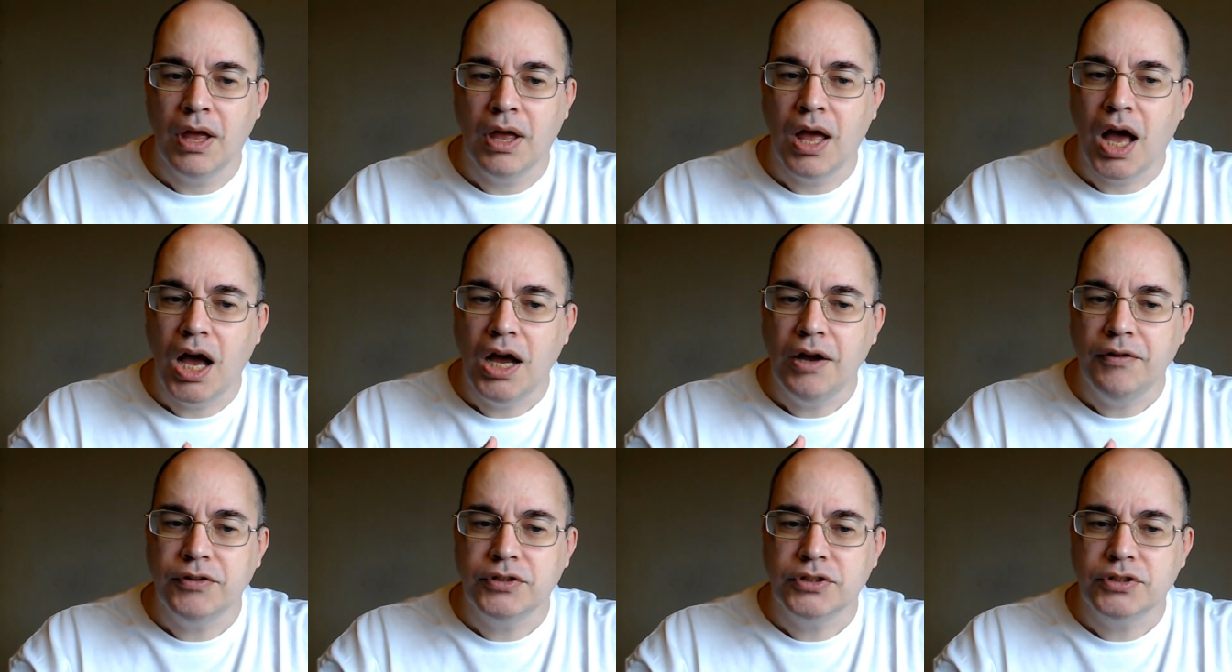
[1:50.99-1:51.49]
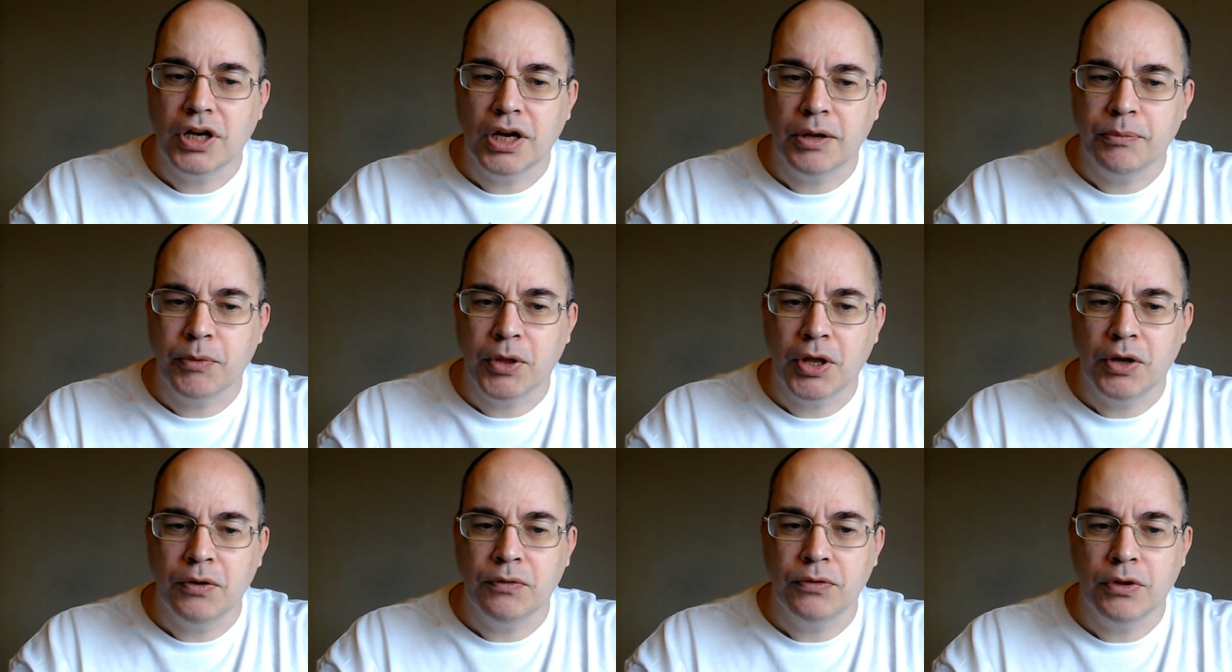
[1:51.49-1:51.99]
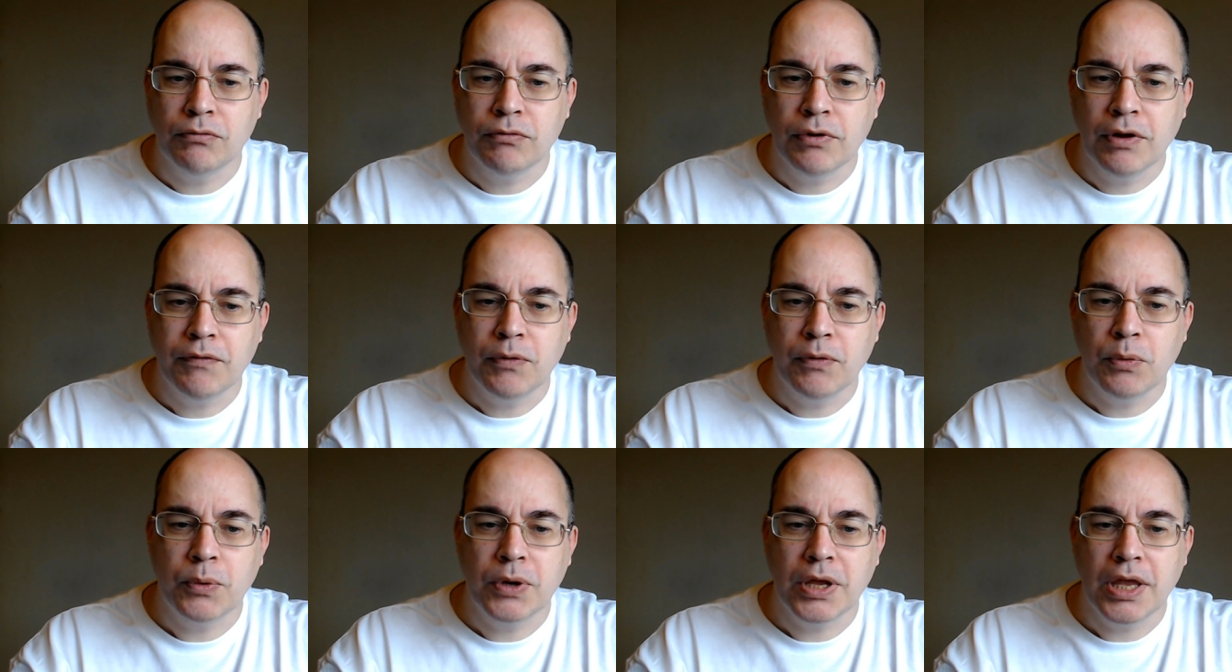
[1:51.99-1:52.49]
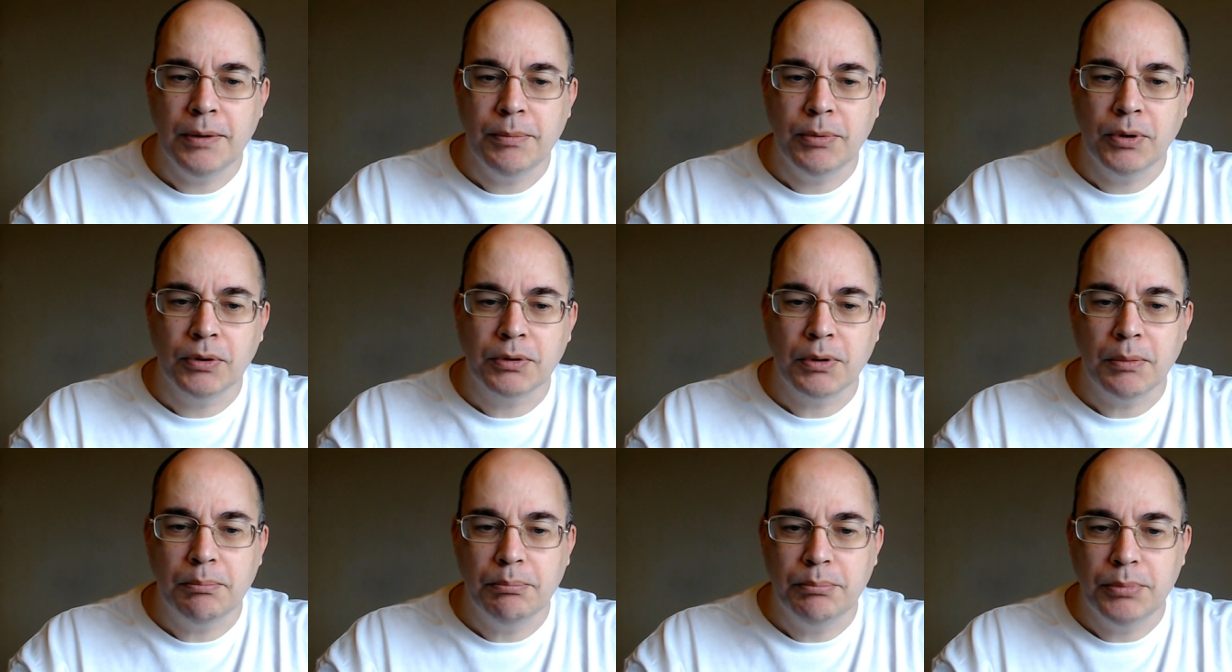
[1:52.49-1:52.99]
Over time though, the river will keep on
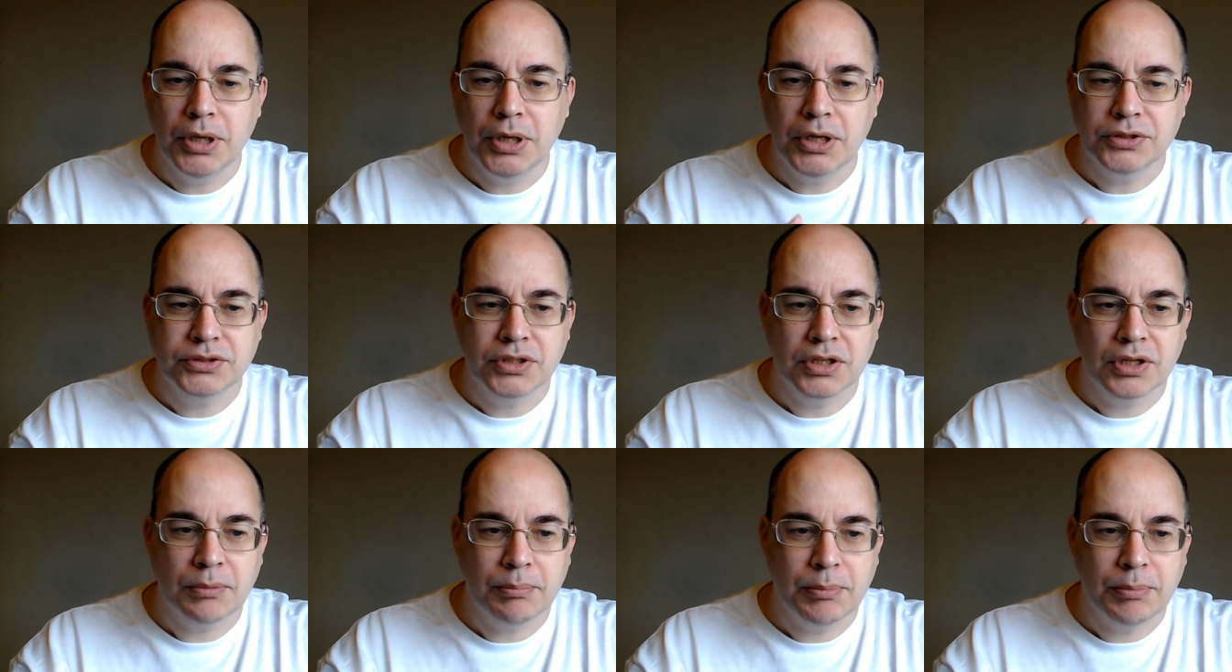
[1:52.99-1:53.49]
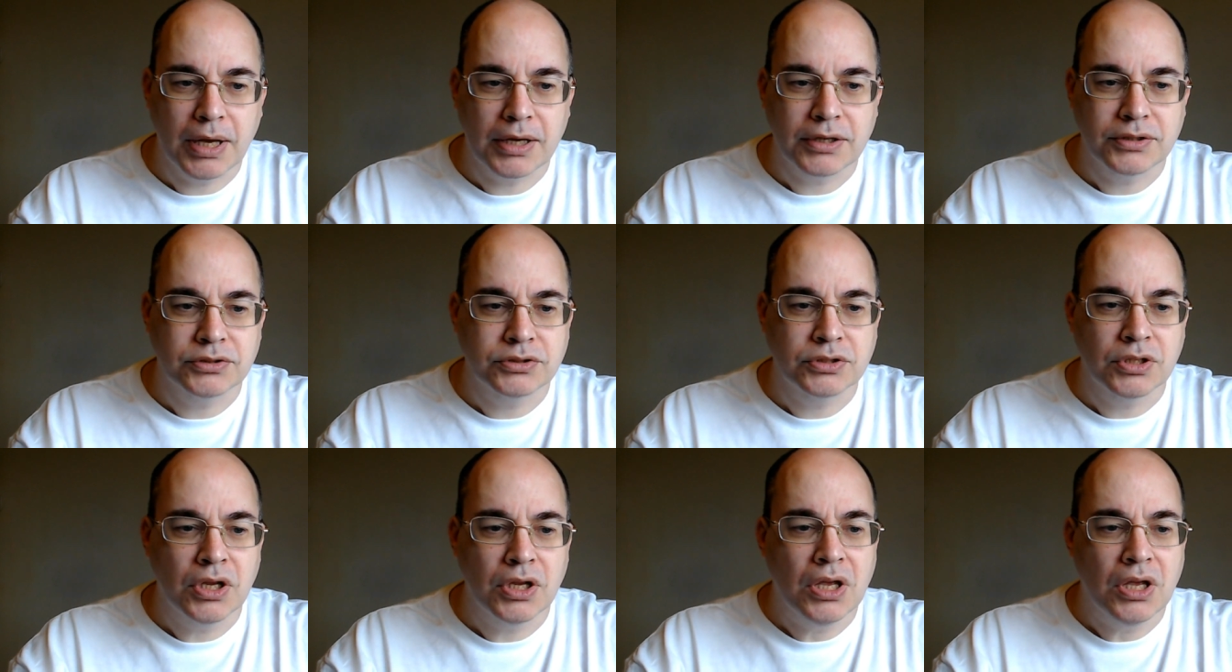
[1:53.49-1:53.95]
bursting the banks.